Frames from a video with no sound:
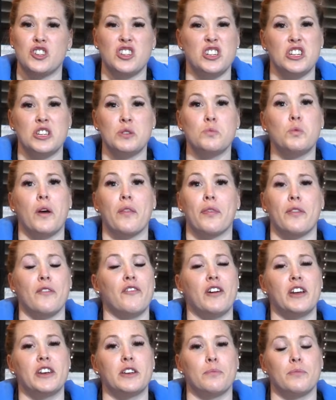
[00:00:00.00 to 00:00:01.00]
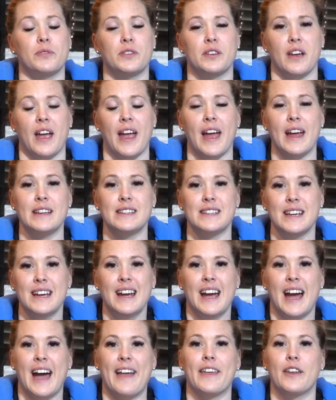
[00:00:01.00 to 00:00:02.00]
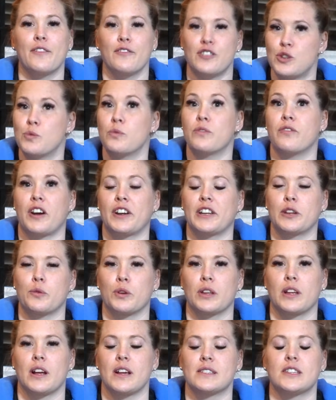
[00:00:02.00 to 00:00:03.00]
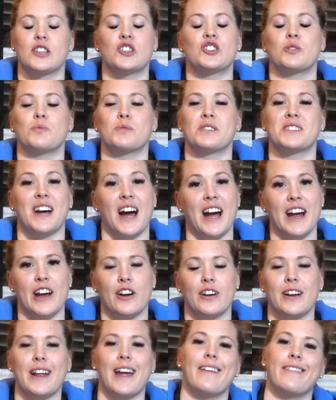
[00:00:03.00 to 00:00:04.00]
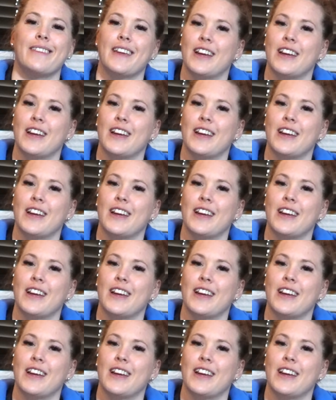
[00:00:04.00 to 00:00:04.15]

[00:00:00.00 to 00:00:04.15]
she didn't want the fun to, to end, and then she would finally realize that she was tired, and